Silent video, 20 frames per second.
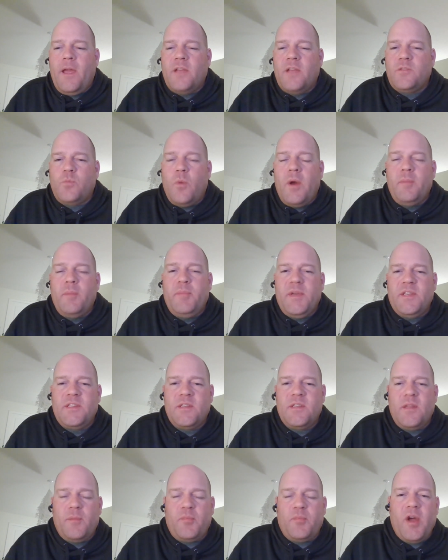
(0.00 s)
one
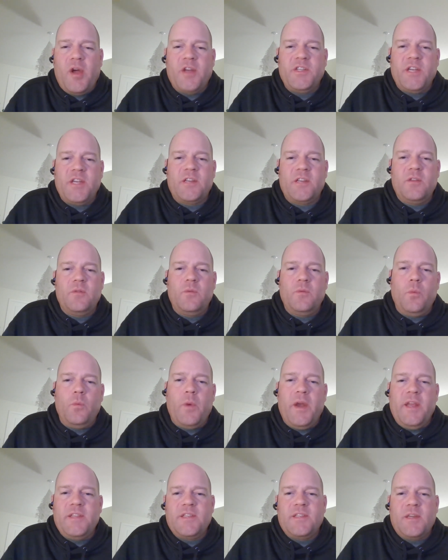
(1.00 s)
piece of the project,
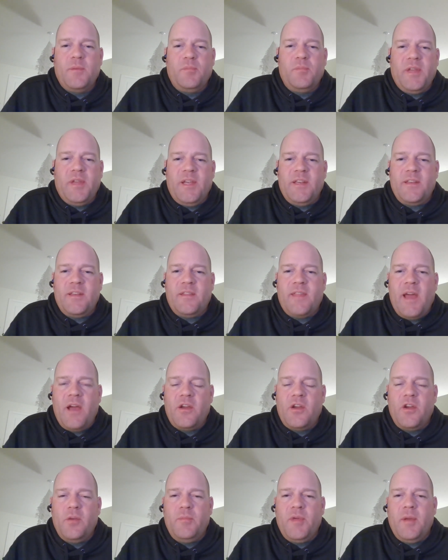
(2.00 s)
when it's complete,
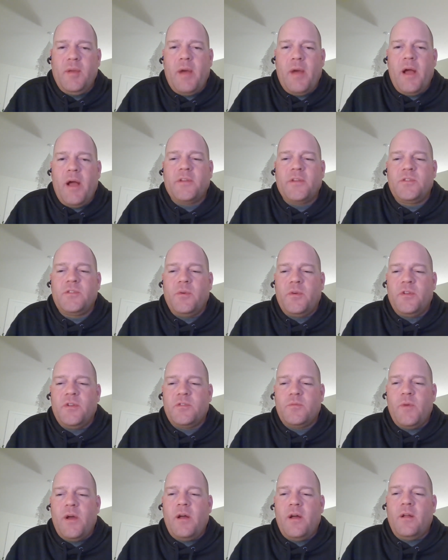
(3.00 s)
that could be a milestone
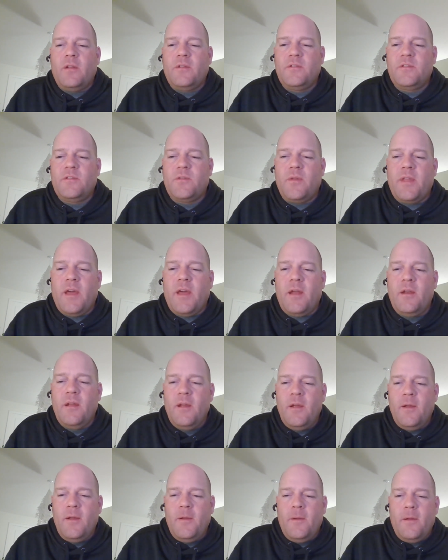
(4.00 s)
as well, so that
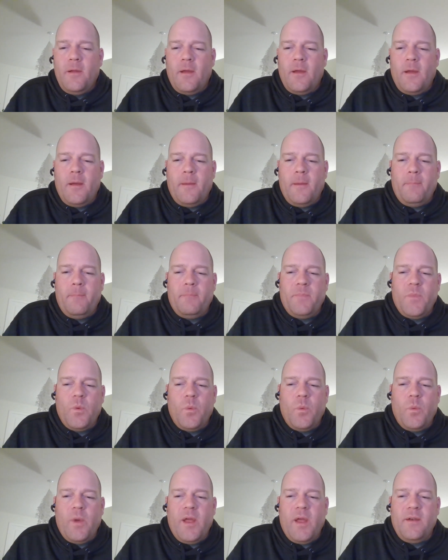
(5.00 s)

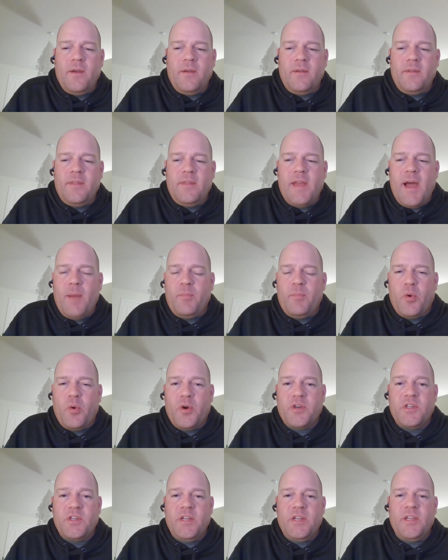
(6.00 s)
when that
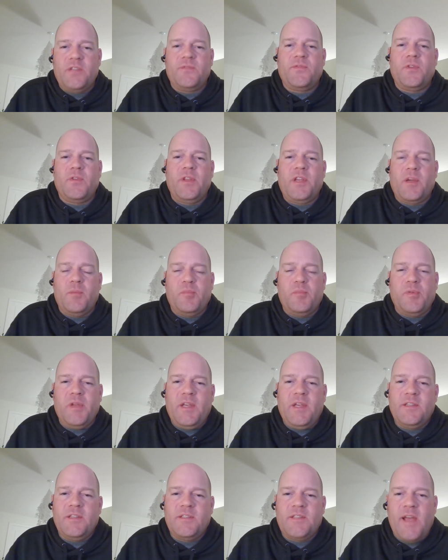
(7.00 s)
portion is fully
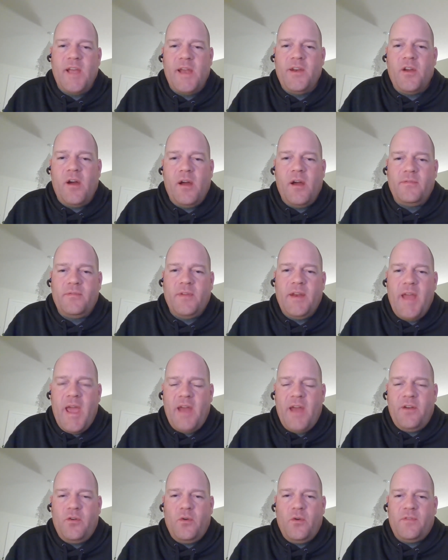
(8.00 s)
complete, signed off, and
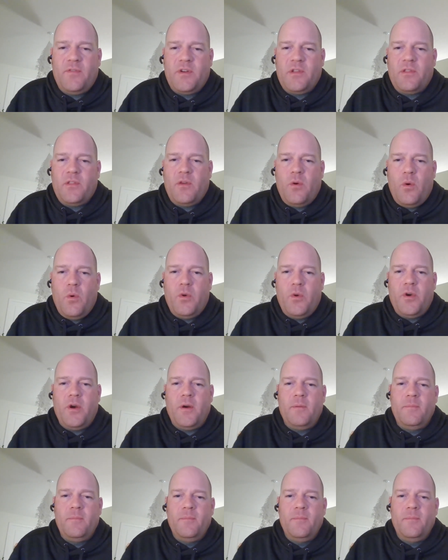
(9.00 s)
handed over to the owner,